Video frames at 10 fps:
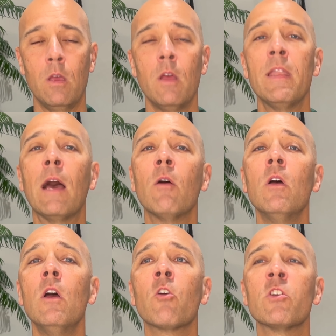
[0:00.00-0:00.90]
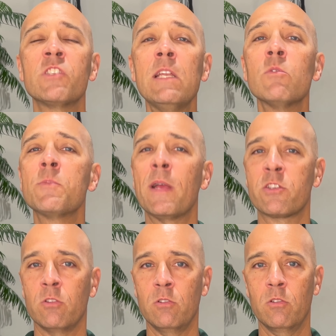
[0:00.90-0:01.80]
Now, Christina was
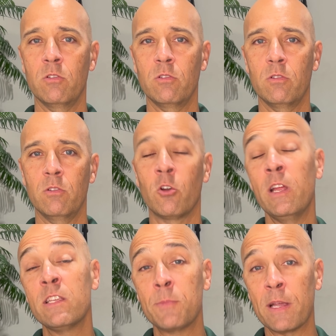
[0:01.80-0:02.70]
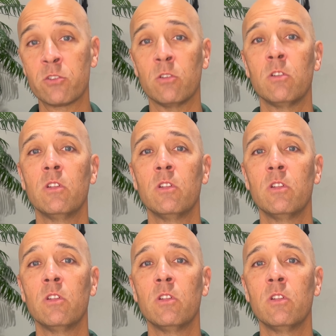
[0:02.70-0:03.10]
special, or is special.